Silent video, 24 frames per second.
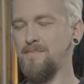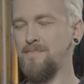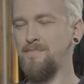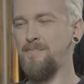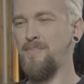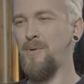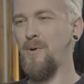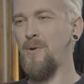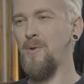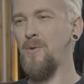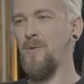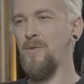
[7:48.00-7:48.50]

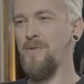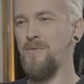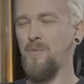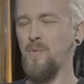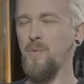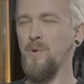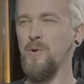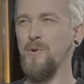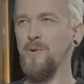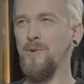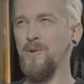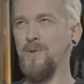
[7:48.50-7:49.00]
both
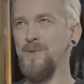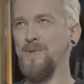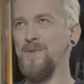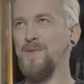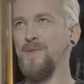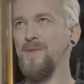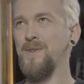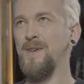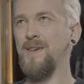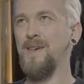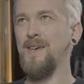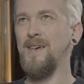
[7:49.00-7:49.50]

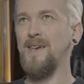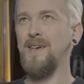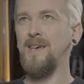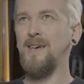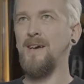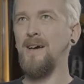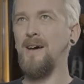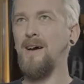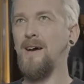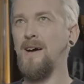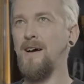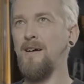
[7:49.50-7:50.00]
worlds
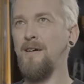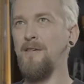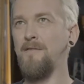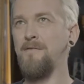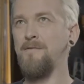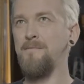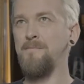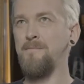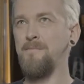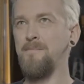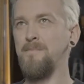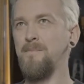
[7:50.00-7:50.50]
are
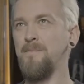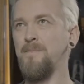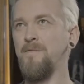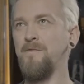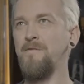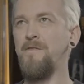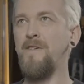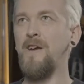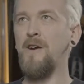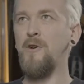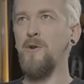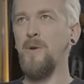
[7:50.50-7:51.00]

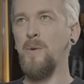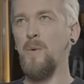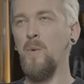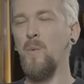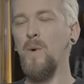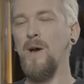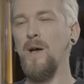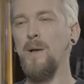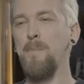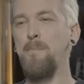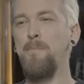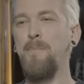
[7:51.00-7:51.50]
very
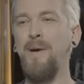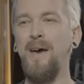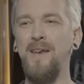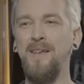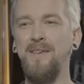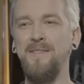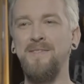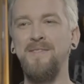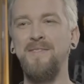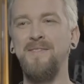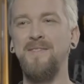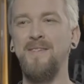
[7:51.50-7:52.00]
well
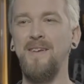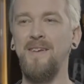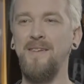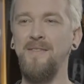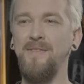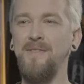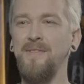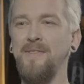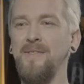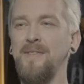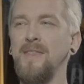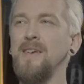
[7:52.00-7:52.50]
balanced,
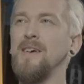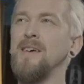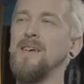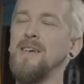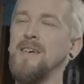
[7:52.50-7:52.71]
and